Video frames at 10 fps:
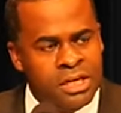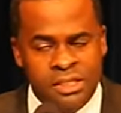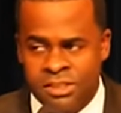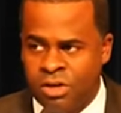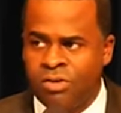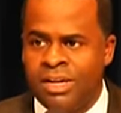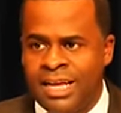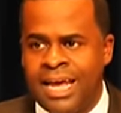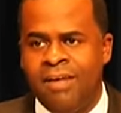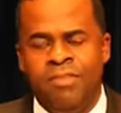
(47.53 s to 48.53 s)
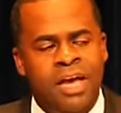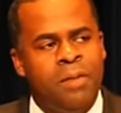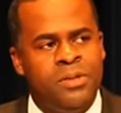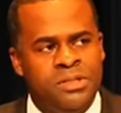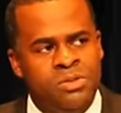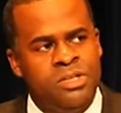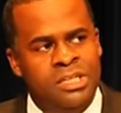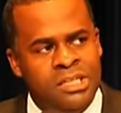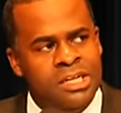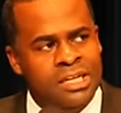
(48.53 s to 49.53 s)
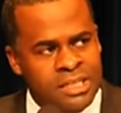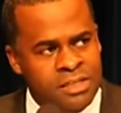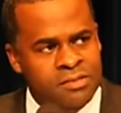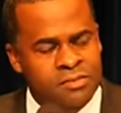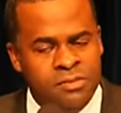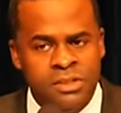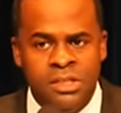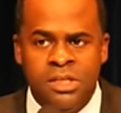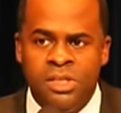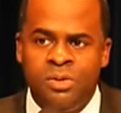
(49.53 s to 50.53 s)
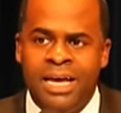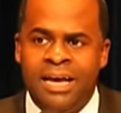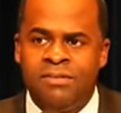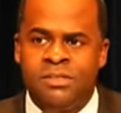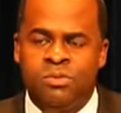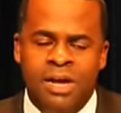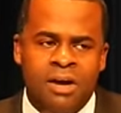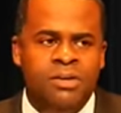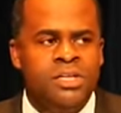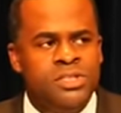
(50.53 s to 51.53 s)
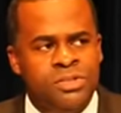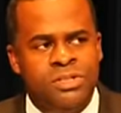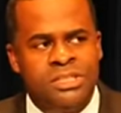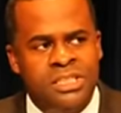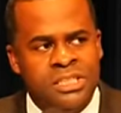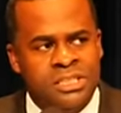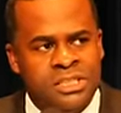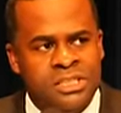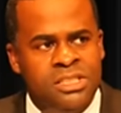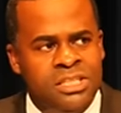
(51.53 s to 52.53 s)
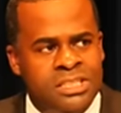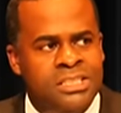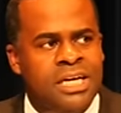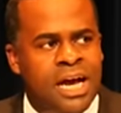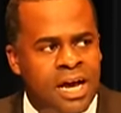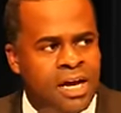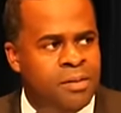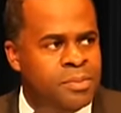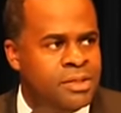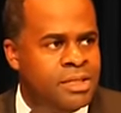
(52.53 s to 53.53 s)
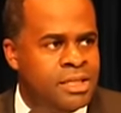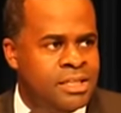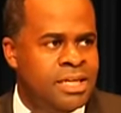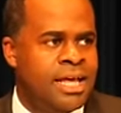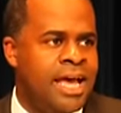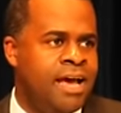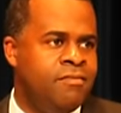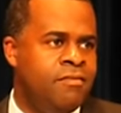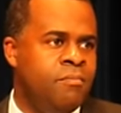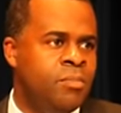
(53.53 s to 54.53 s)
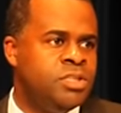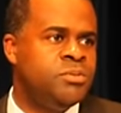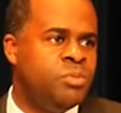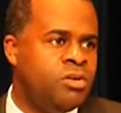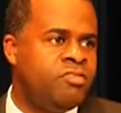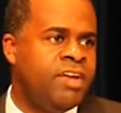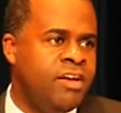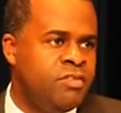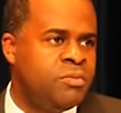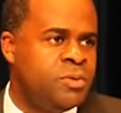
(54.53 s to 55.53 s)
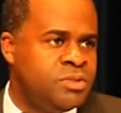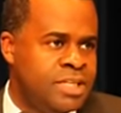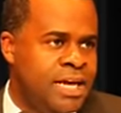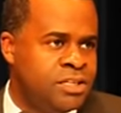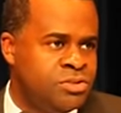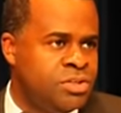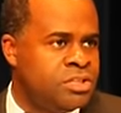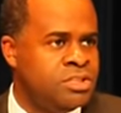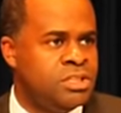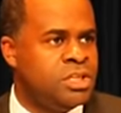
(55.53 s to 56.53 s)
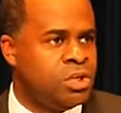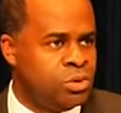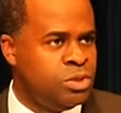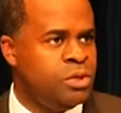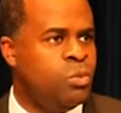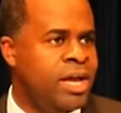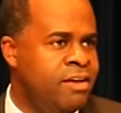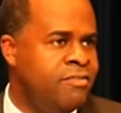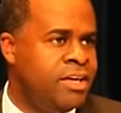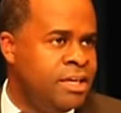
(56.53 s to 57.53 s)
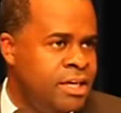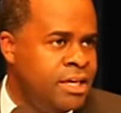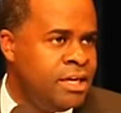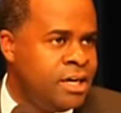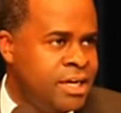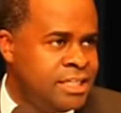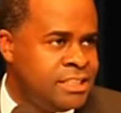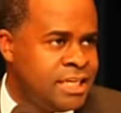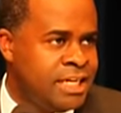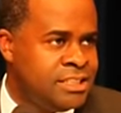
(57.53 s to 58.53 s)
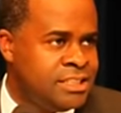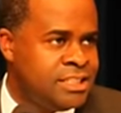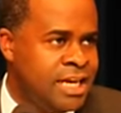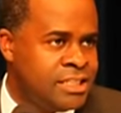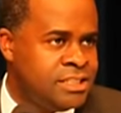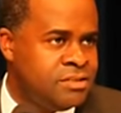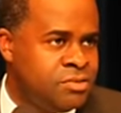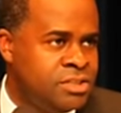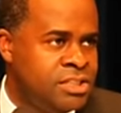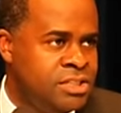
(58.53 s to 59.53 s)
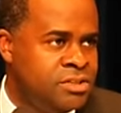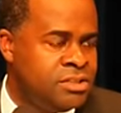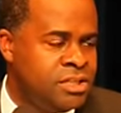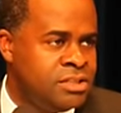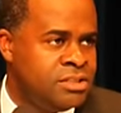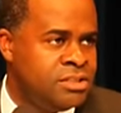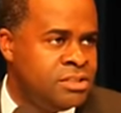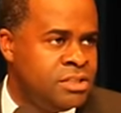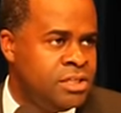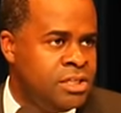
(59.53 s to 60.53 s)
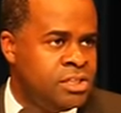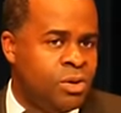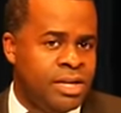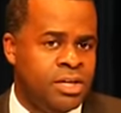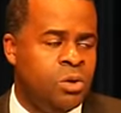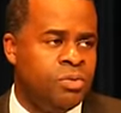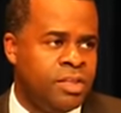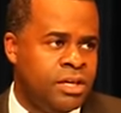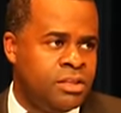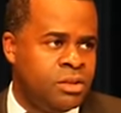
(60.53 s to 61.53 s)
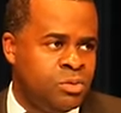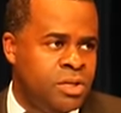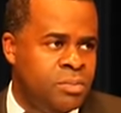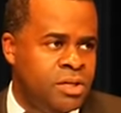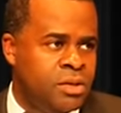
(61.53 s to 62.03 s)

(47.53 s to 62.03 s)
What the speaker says: certainly have the opportunity to leave. You have surrounding jurisdictions such as Cobb that have much more favorable tax structures, including waiving education taxes for senior citizens. So I don't think the 3 mil